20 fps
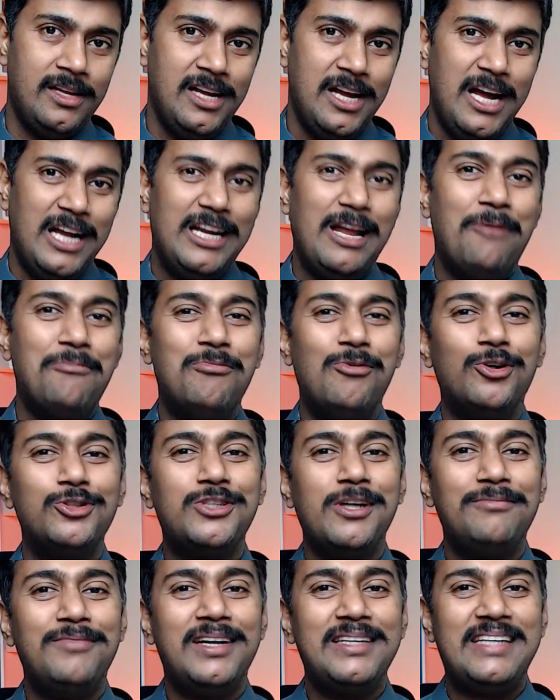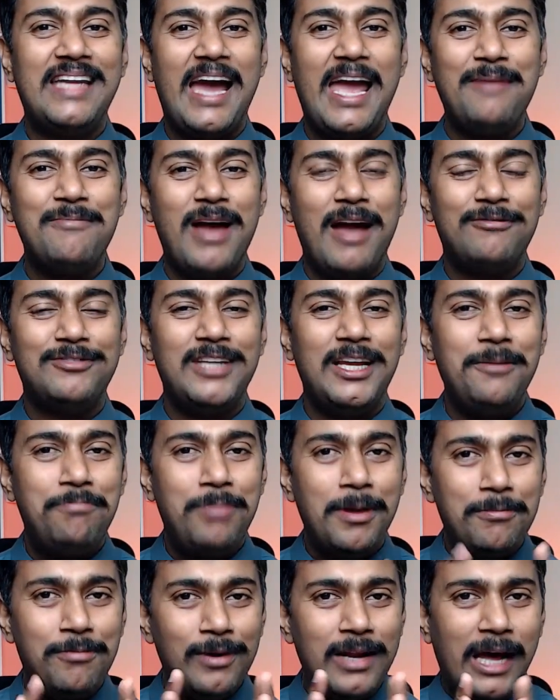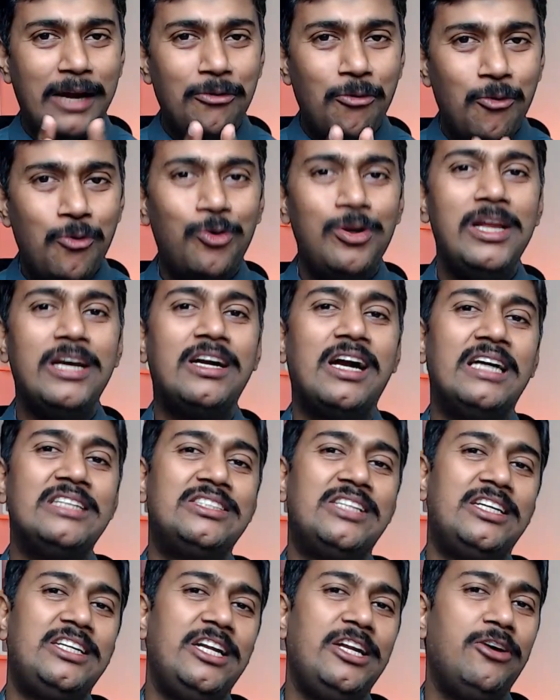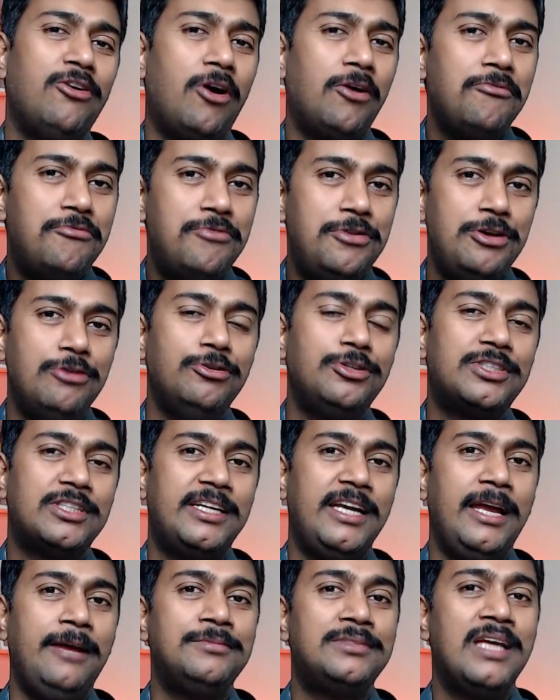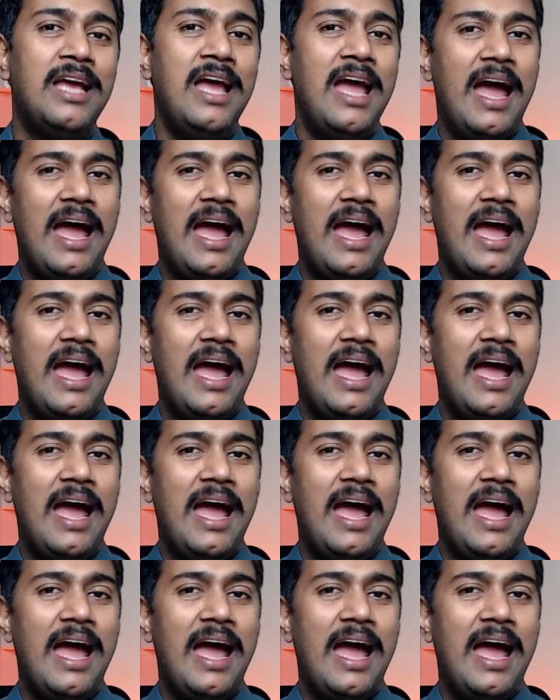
Now, most of the time I have seen people are only concentrating on few schemes